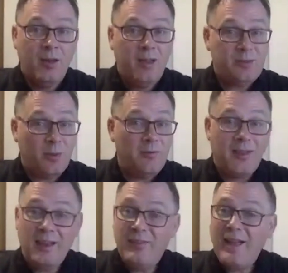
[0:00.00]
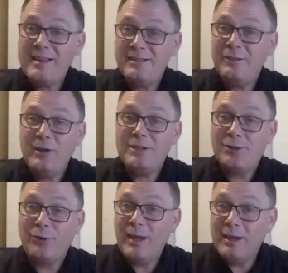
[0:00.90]
So if that isn't a really
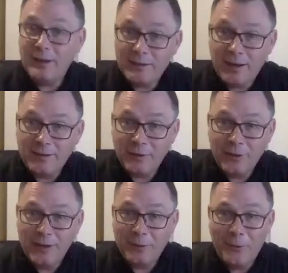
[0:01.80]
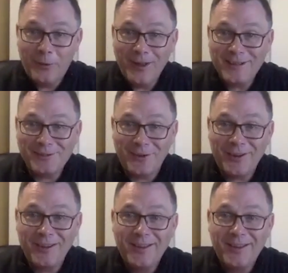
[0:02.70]
strong lead, I really don't know what is, right?